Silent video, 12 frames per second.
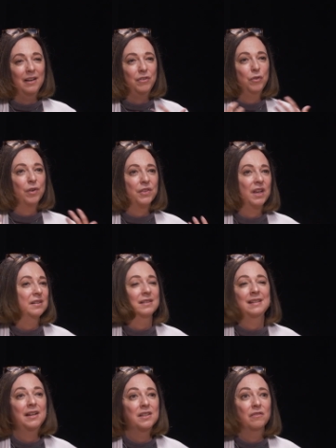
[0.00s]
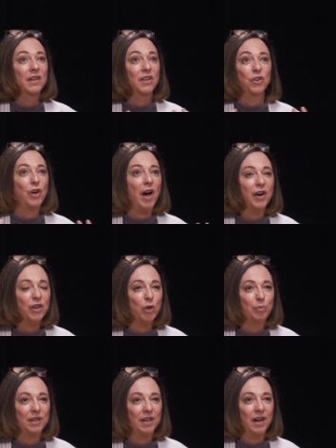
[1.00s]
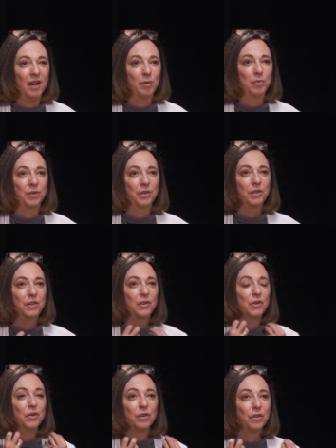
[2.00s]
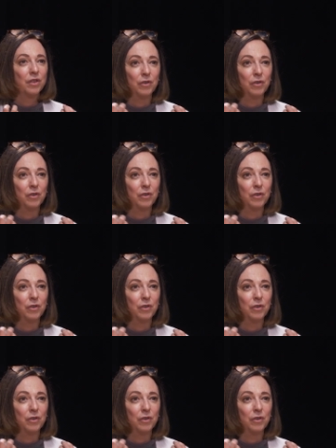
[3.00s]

if you felt that sense of like your heart opening up or you know your